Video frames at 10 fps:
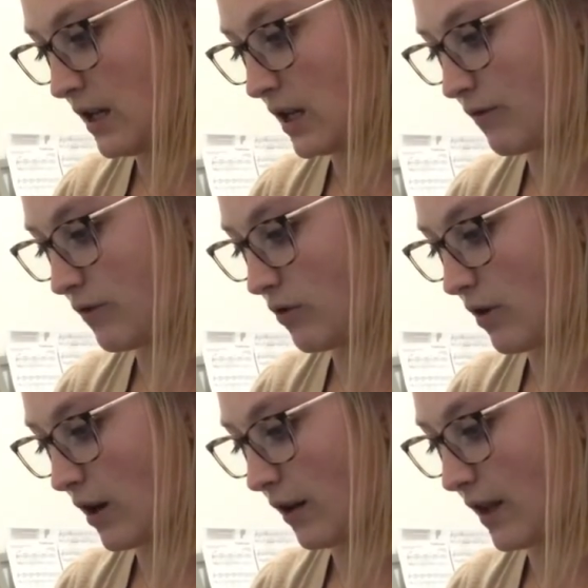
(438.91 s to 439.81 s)
If you
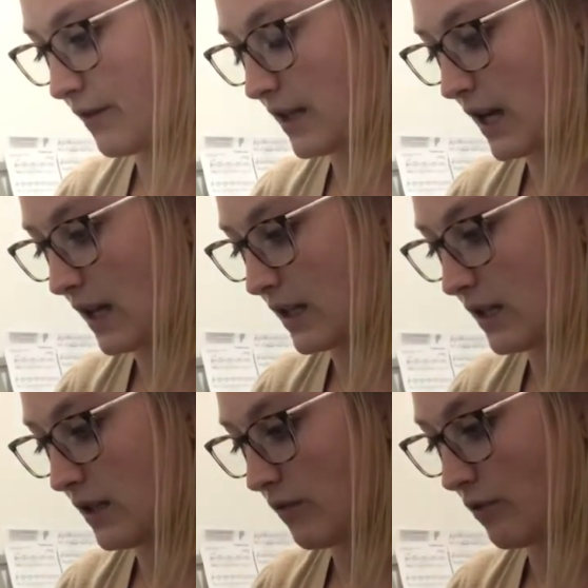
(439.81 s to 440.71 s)
are
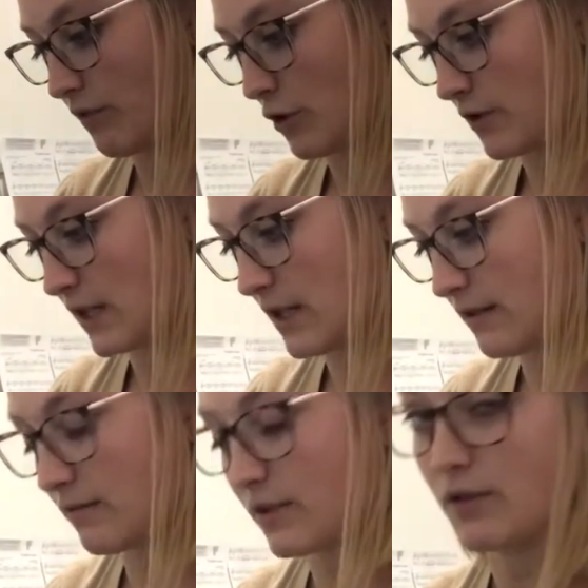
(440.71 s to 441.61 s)
left-handed, reverse it.
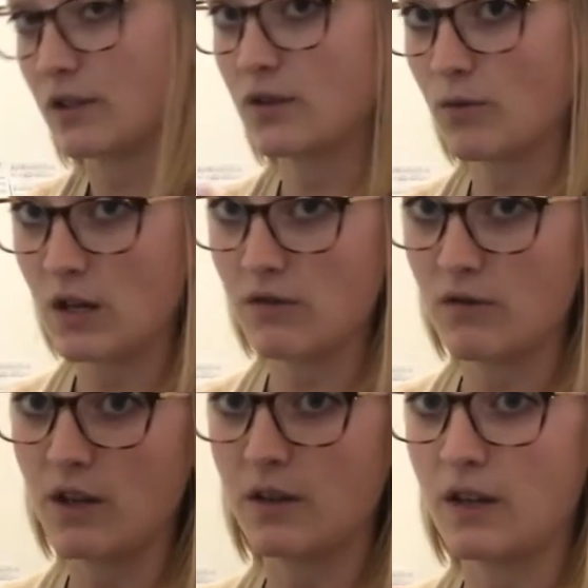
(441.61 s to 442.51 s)
So it's
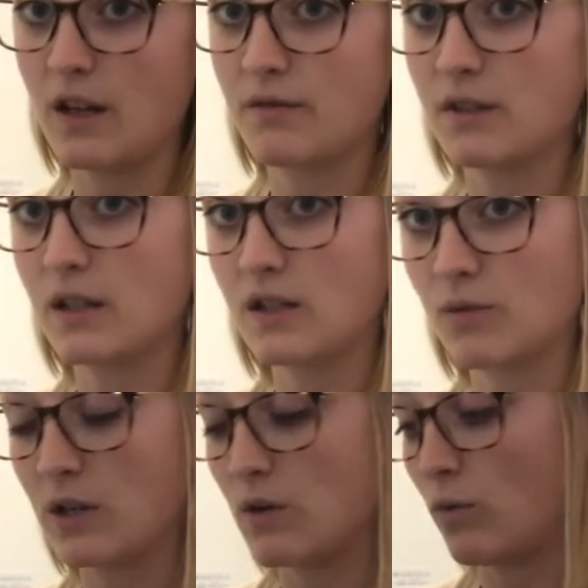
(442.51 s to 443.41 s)
23 on the left and
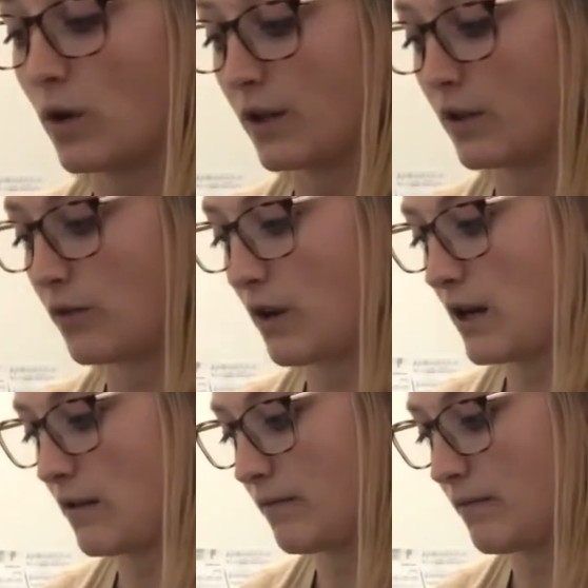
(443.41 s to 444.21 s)
21 on the right.